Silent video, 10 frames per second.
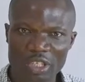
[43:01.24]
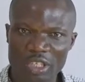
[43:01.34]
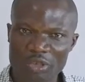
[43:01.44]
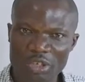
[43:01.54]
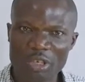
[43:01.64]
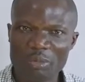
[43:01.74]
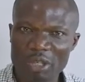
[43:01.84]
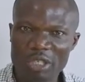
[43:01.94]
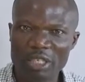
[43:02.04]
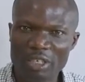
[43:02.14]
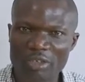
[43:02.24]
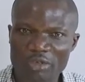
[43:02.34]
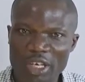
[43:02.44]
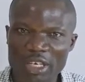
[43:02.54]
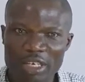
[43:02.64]
the 20%
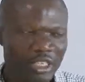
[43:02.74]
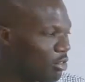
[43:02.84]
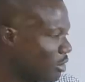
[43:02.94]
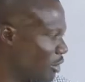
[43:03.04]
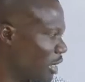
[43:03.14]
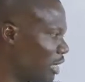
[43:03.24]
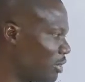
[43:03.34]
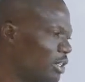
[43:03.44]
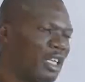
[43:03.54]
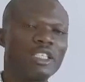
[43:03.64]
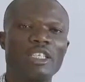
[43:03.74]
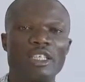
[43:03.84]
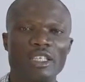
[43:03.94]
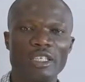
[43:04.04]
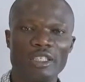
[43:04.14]
of 80 is equivalent to just
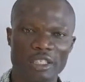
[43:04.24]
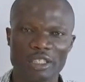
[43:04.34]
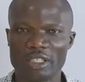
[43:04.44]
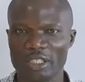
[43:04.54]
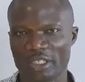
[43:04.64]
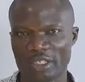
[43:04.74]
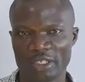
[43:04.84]
the 16.